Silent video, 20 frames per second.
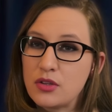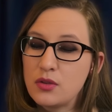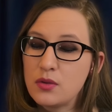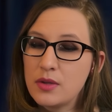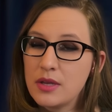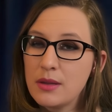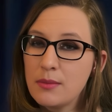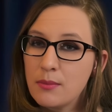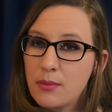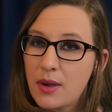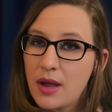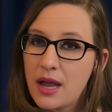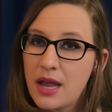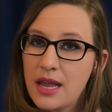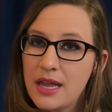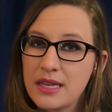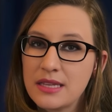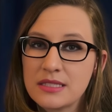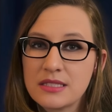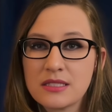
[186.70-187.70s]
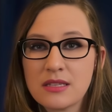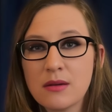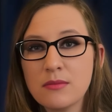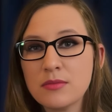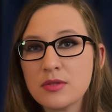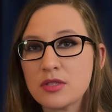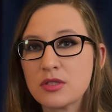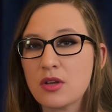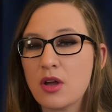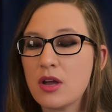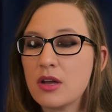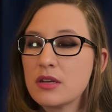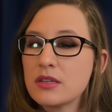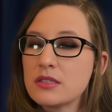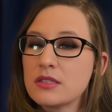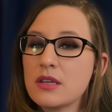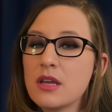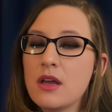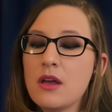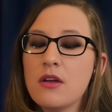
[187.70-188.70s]
you can buy some
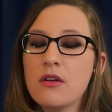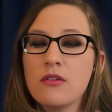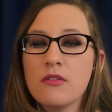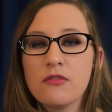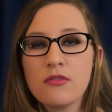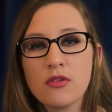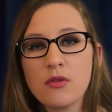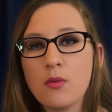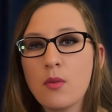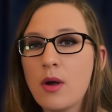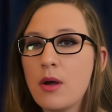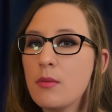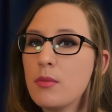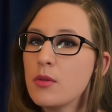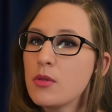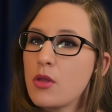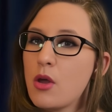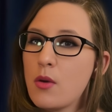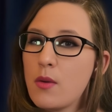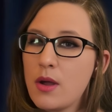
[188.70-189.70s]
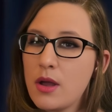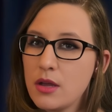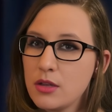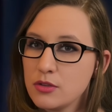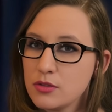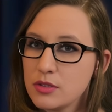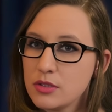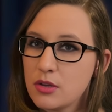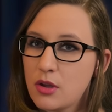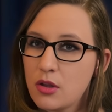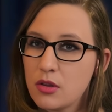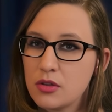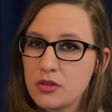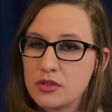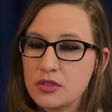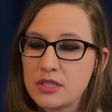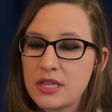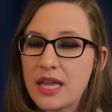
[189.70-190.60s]
stocks for well below $100,